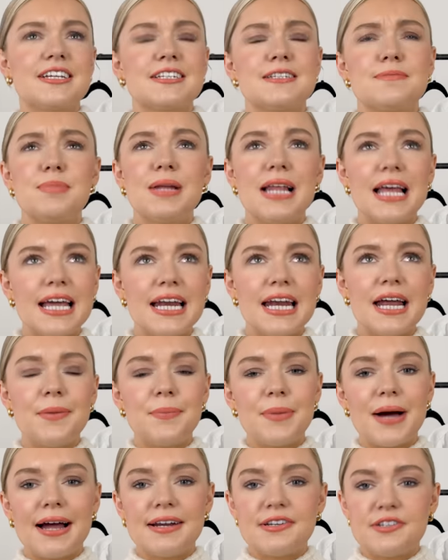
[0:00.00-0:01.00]
explain
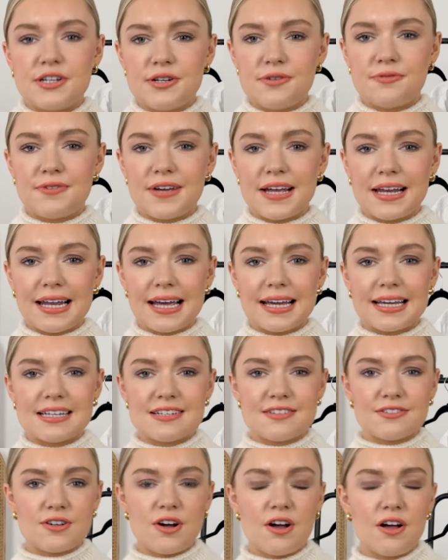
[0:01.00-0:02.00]
it, but I do feel like
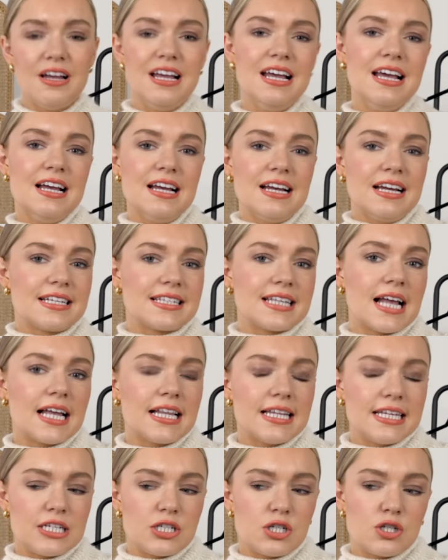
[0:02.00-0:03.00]
it's got a
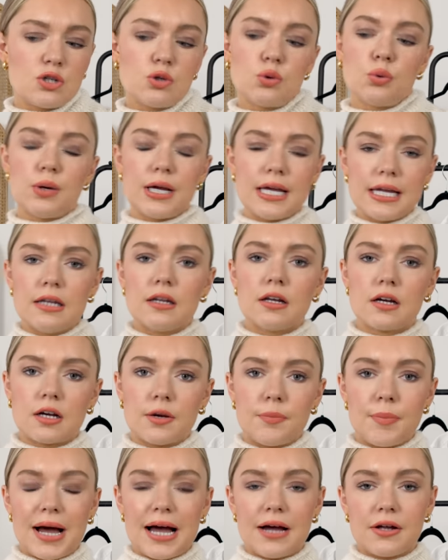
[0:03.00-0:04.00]
slightly twee
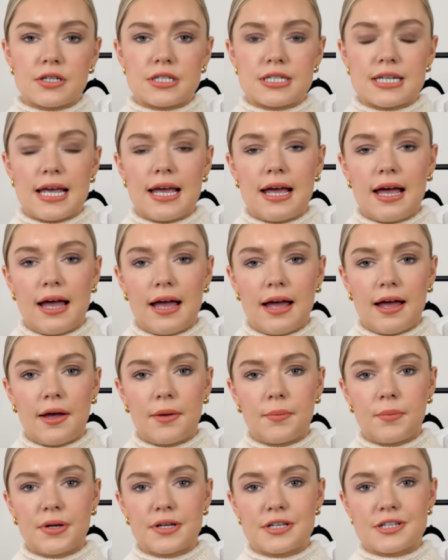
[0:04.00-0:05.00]
look about it.
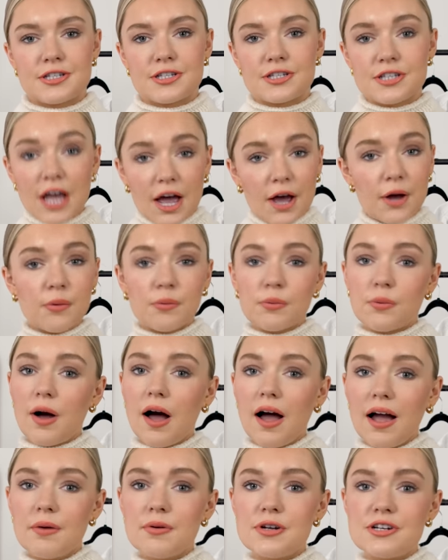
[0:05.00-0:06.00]
Um, so
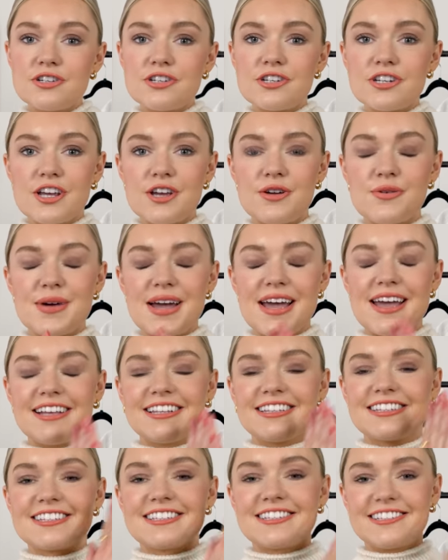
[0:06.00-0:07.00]
what I would do
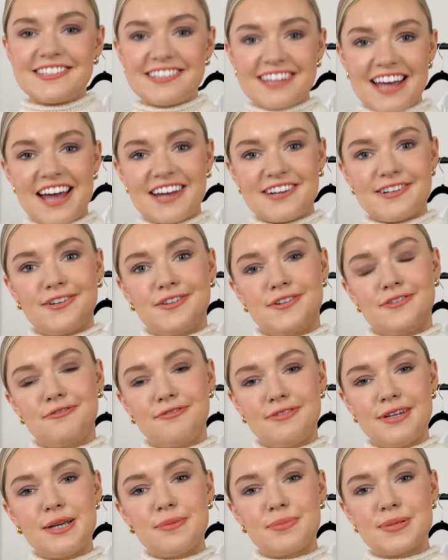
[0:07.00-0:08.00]
instead on the
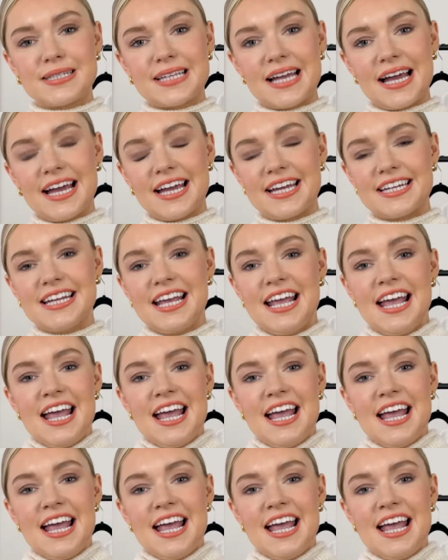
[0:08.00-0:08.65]
flip side,